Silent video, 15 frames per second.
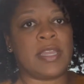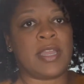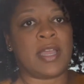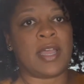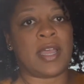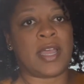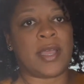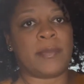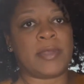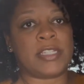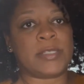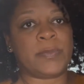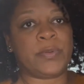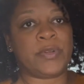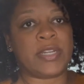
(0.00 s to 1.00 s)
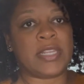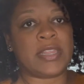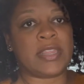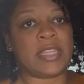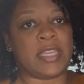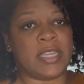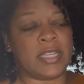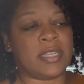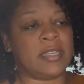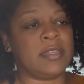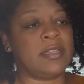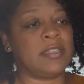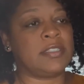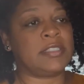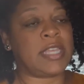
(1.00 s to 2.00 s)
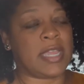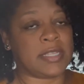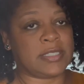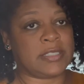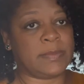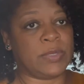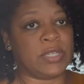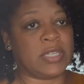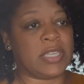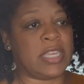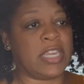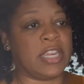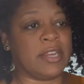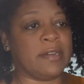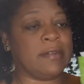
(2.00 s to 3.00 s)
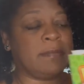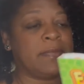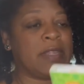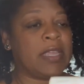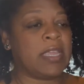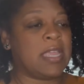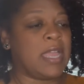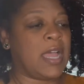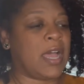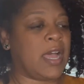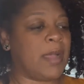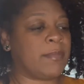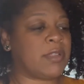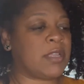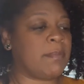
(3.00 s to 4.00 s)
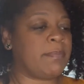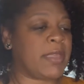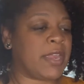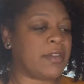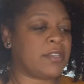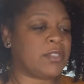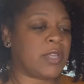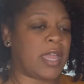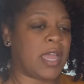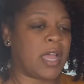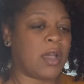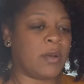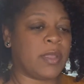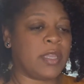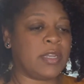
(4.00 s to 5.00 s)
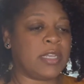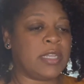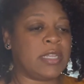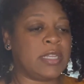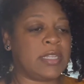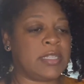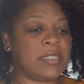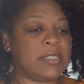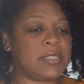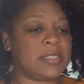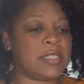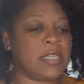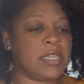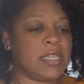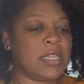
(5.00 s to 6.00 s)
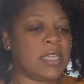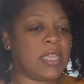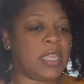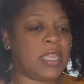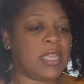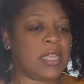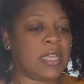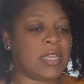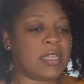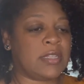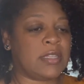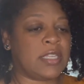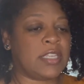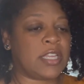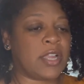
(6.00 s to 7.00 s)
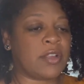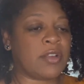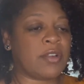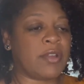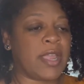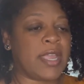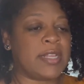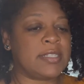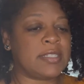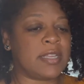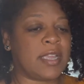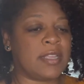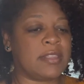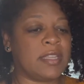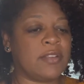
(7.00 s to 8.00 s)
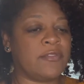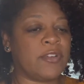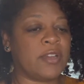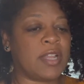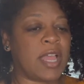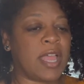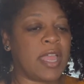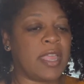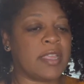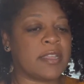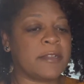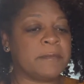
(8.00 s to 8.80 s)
It's pretty thick textbook here compared to how it is in the younger grades. I think for like